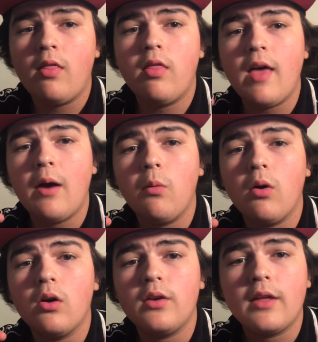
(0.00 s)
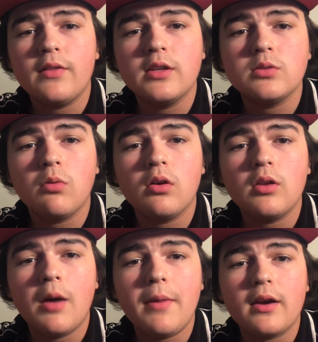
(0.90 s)
that wall, not this wall,
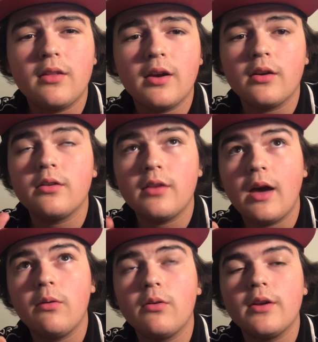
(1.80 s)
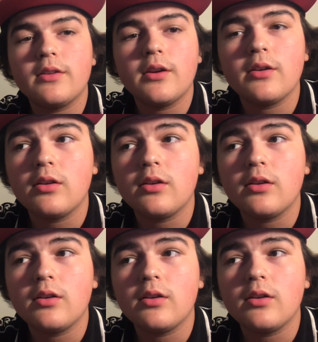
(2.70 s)
not back there, that one right there.